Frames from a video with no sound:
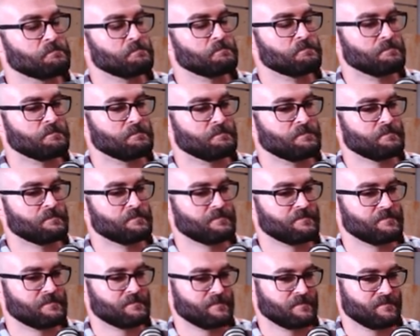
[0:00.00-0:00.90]

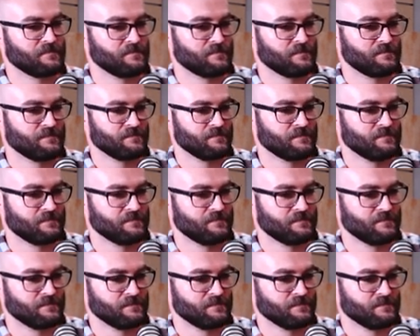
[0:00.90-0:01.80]

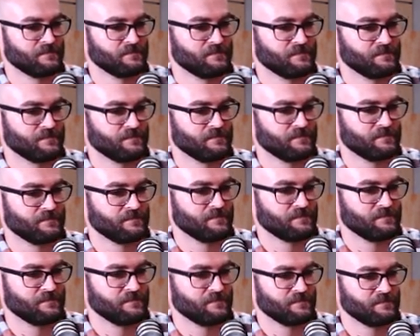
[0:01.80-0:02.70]

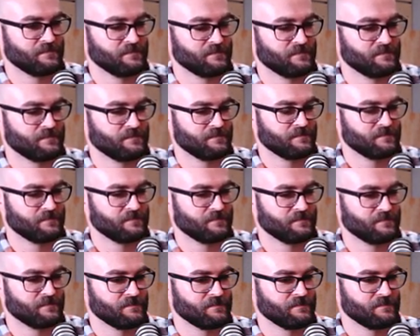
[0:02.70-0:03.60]

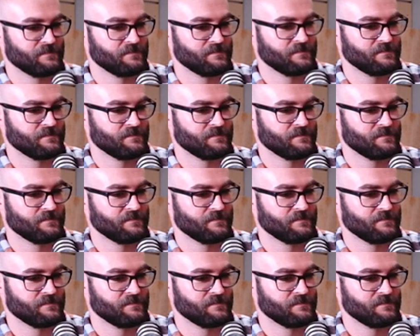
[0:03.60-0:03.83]
(not speaking)